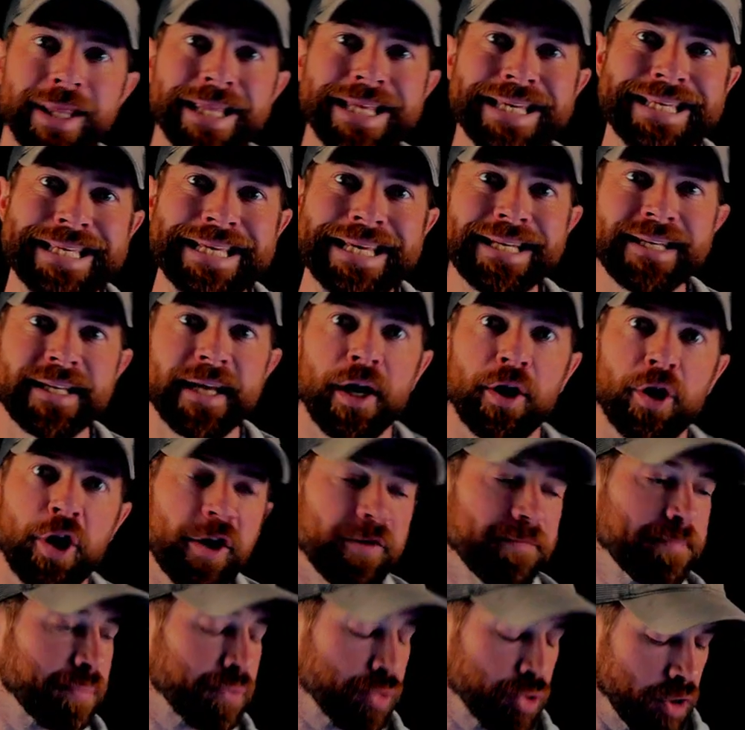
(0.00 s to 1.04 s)
into detail
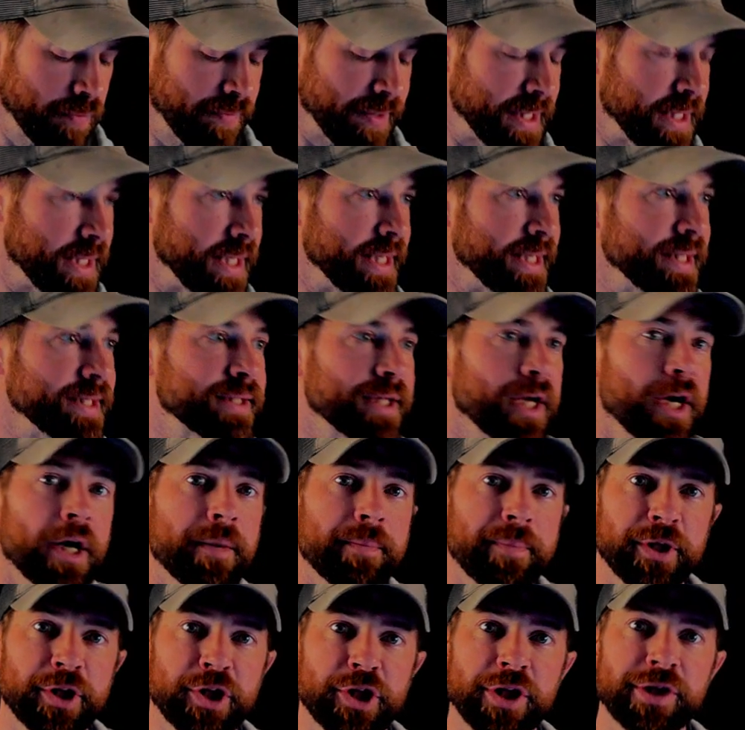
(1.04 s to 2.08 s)
of proving these,
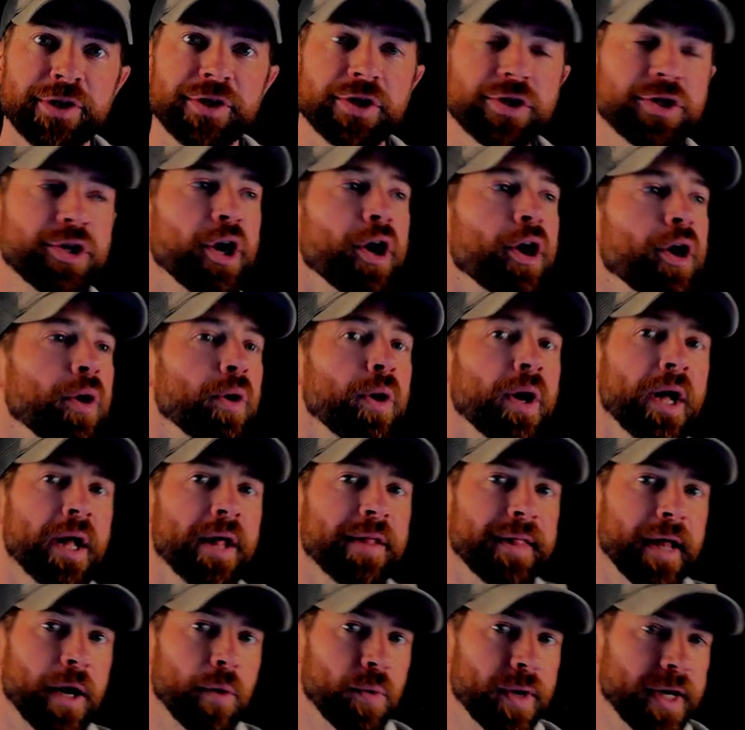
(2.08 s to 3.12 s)
but just know
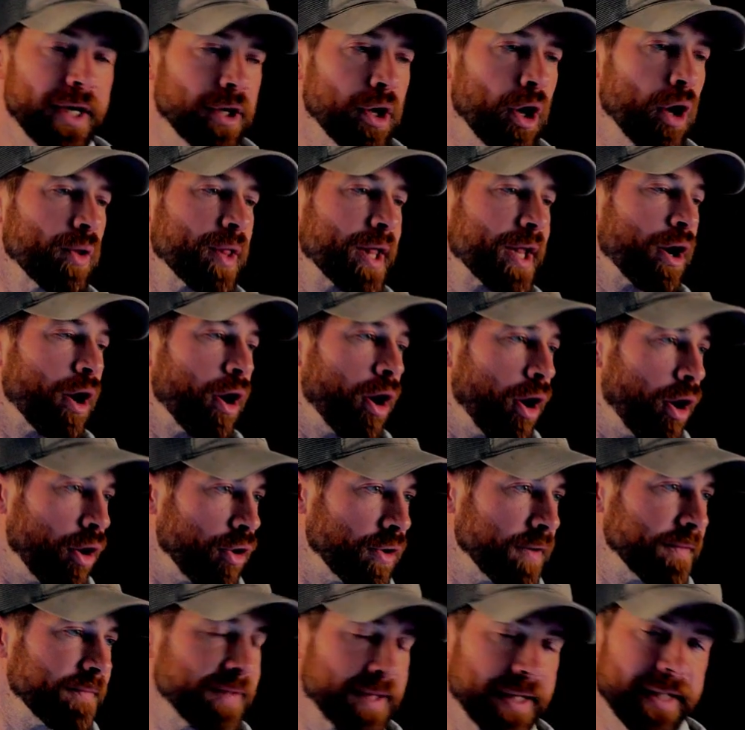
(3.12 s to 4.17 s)
that we know that
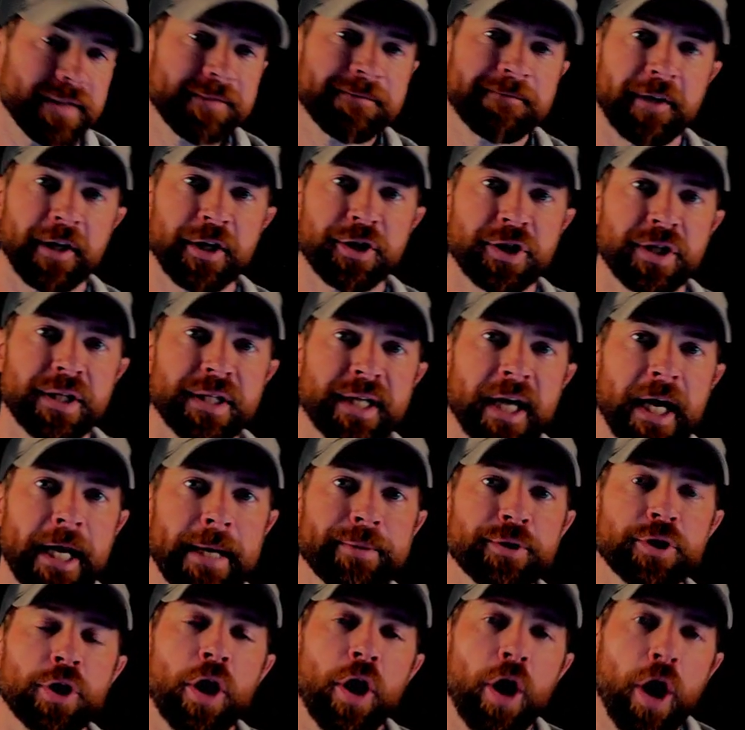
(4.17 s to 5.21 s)
all of these function
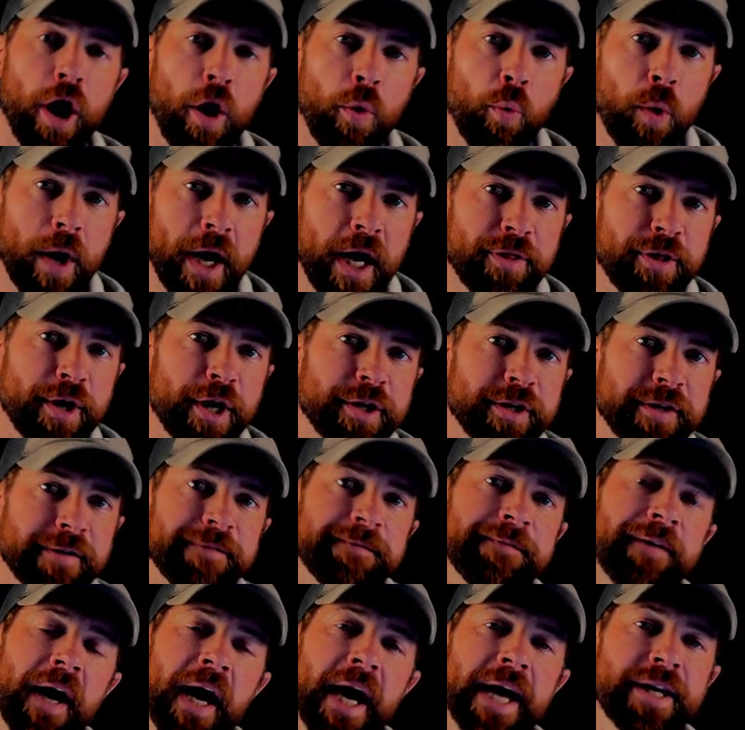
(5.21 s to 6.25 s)
types, uh, where they're
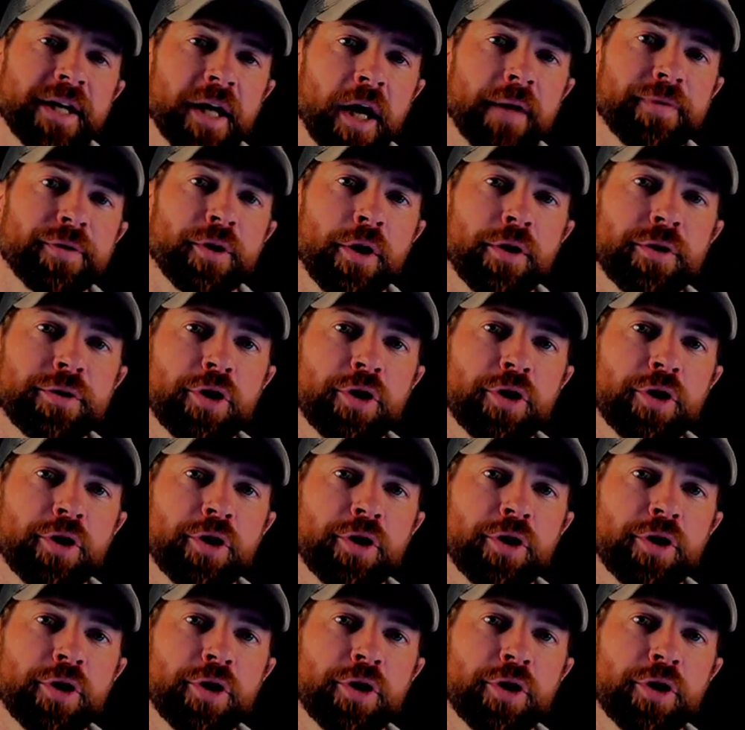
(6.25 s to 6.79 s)
defined on their